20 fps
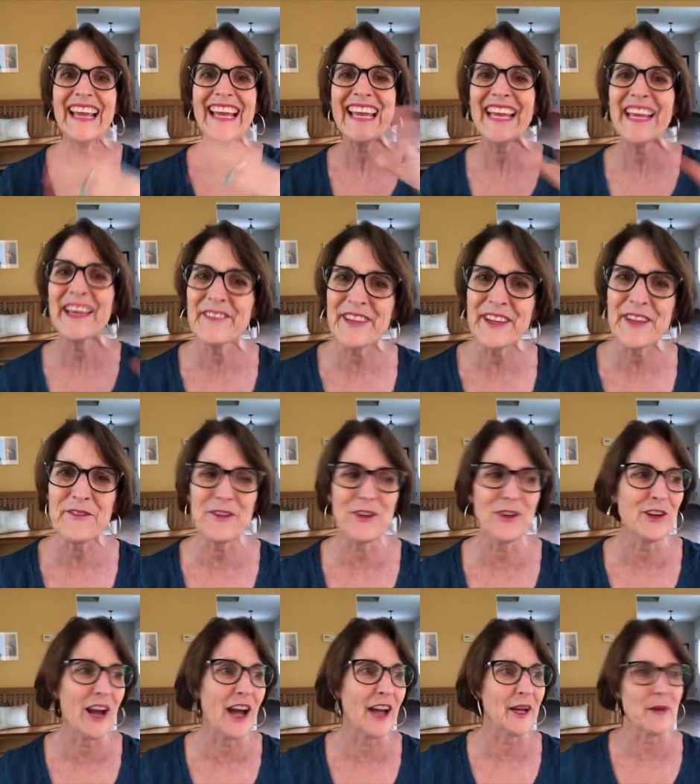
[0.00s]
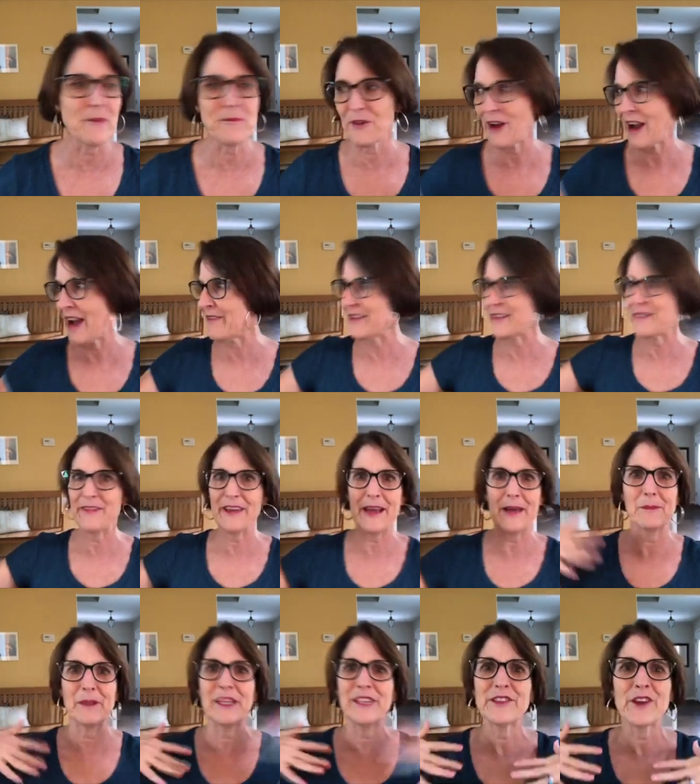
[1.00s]
Even if you're not up for having
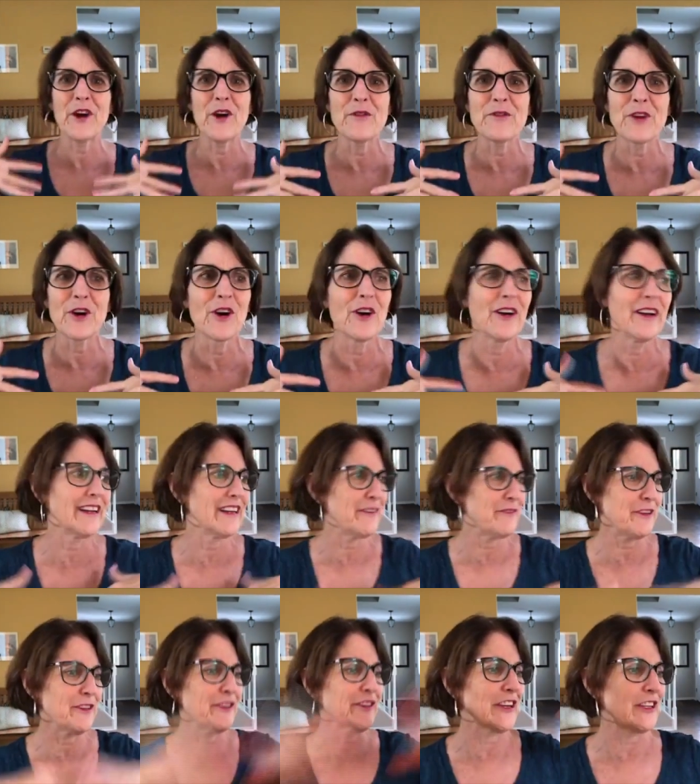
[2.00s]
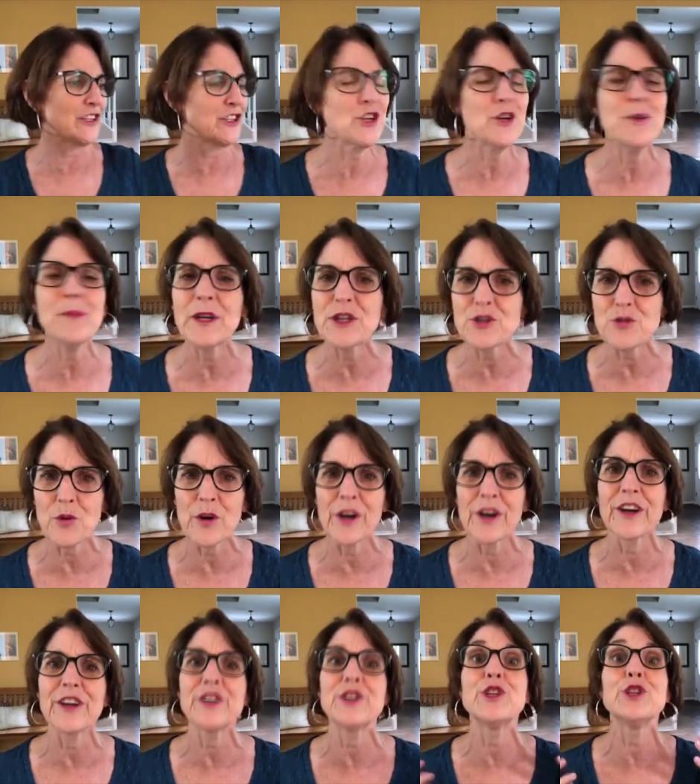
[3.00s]
families over and it feels like too much
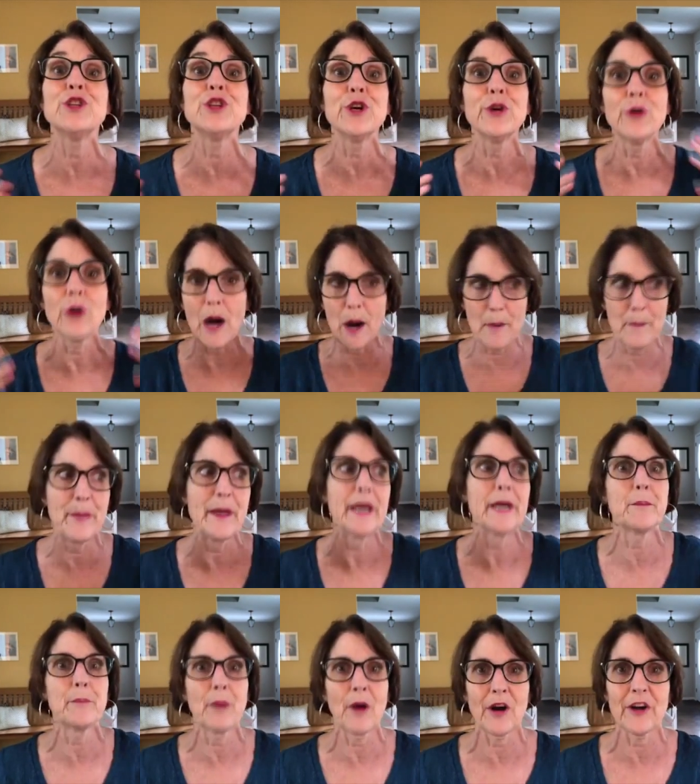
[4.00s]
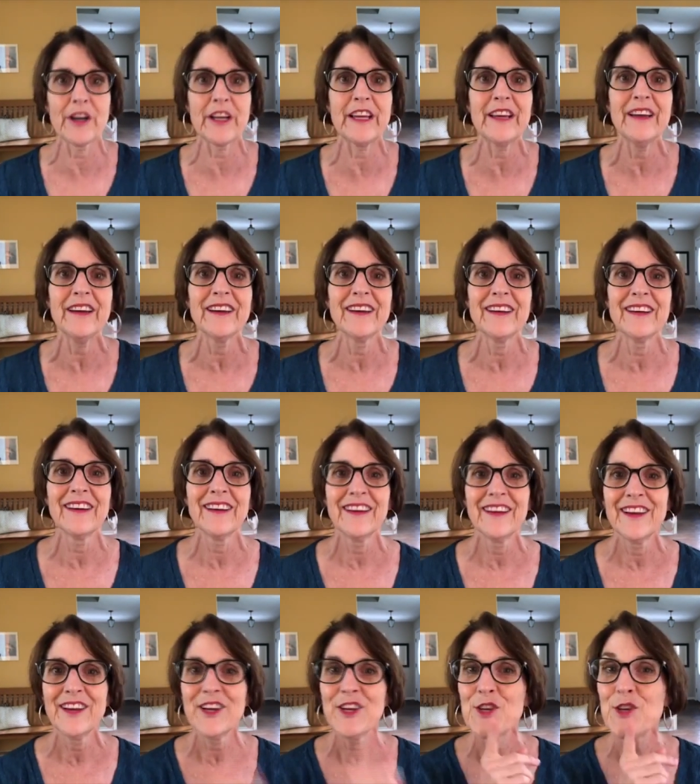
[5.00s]
work to do a big party,
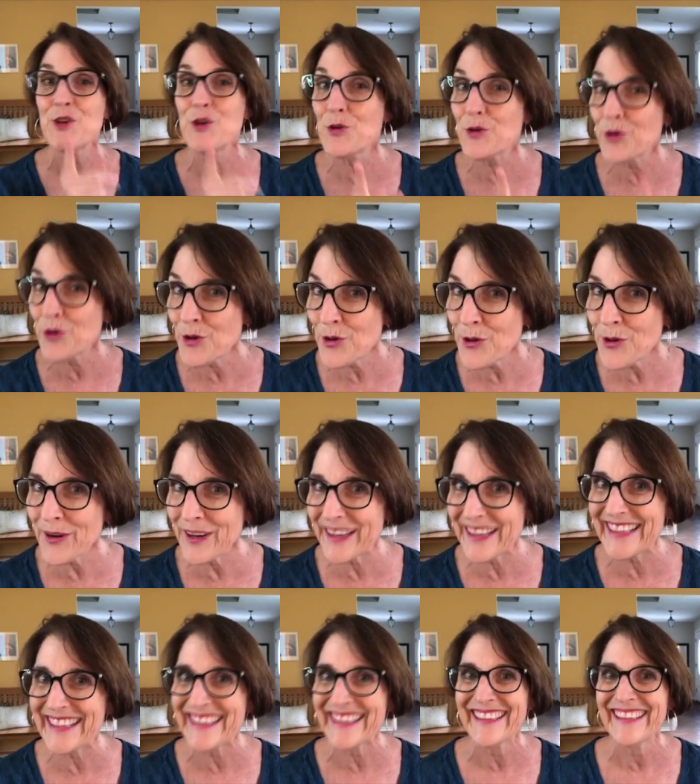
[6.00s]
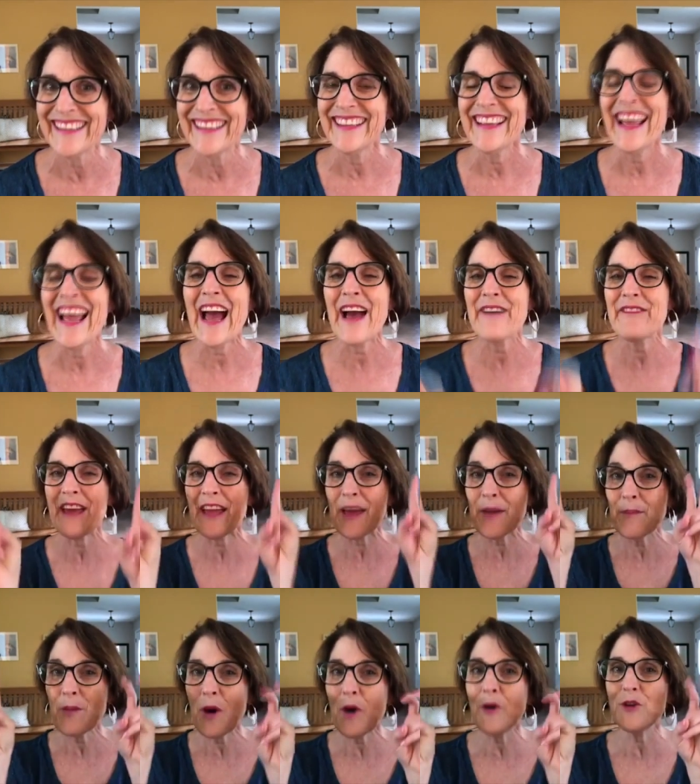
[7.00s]
you could have a
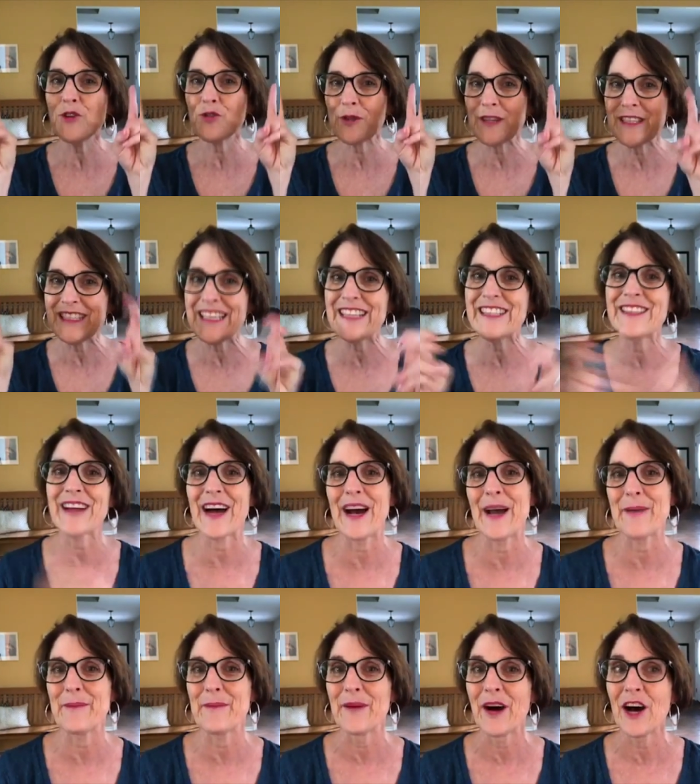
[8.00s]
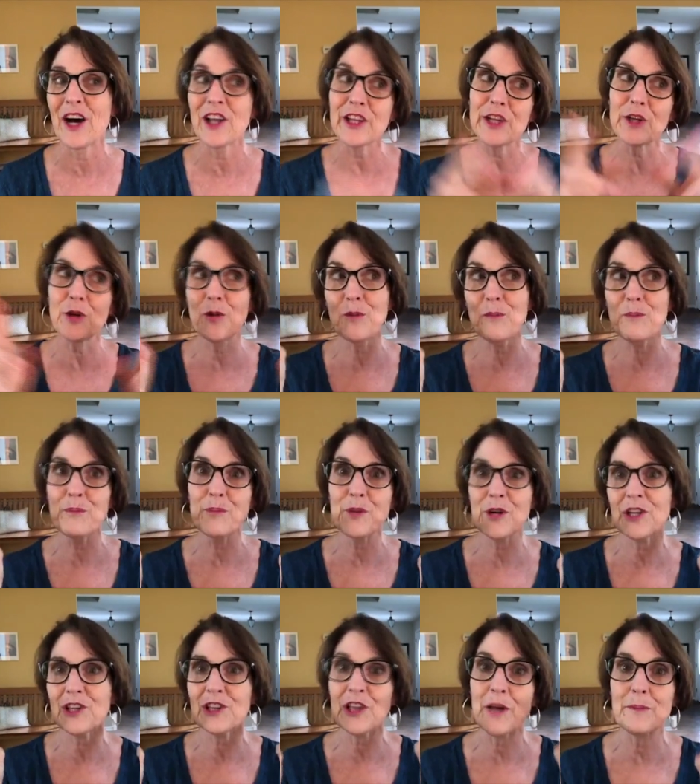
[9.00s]
poetry tea time, a little
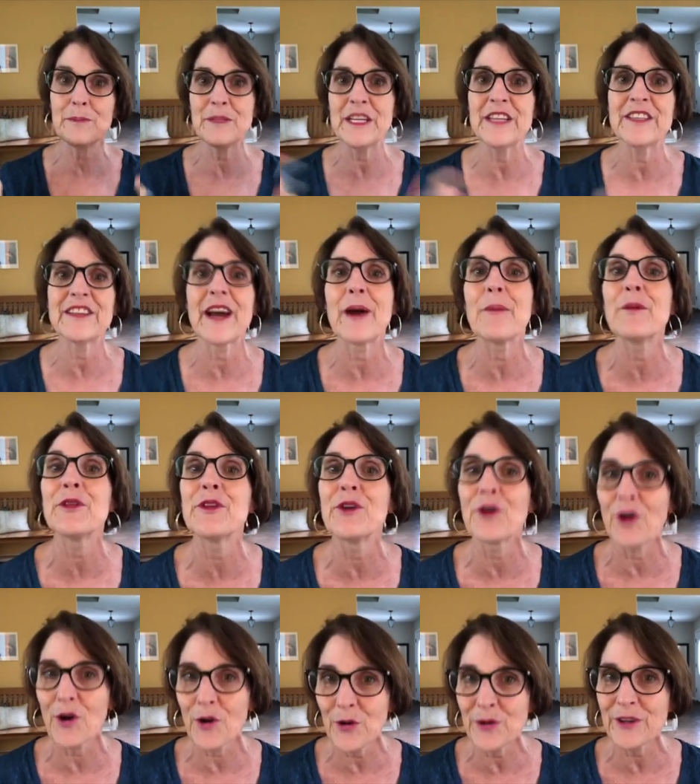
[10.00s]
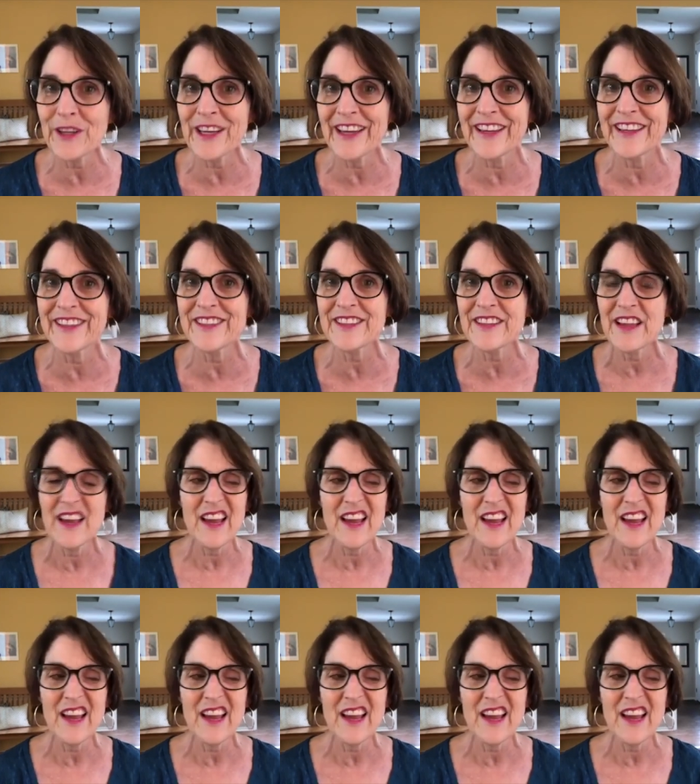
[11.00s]
book club tea time with your own kids,